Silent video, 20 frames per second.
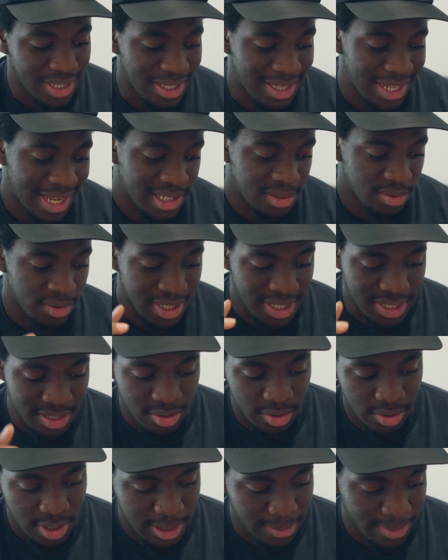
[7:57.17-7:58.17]
And that's what he's
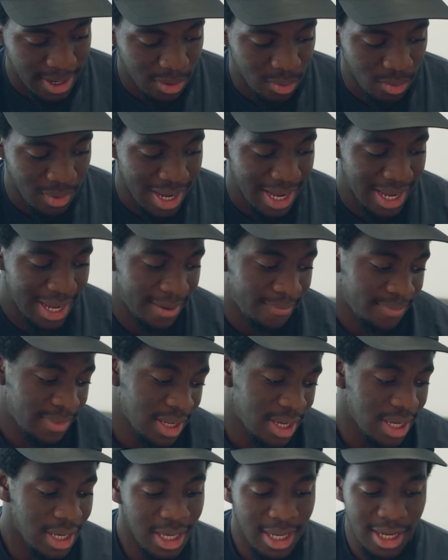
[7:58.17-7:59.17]
talking about, where
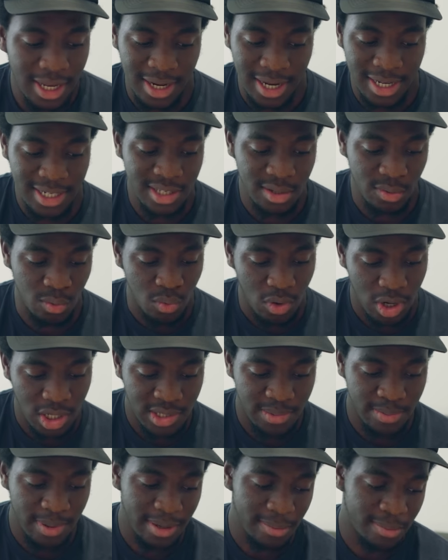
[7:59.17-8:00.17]
he likes to
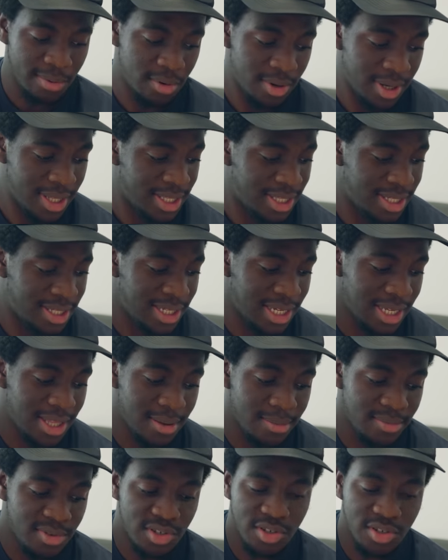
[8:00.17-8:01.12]
watch people and see them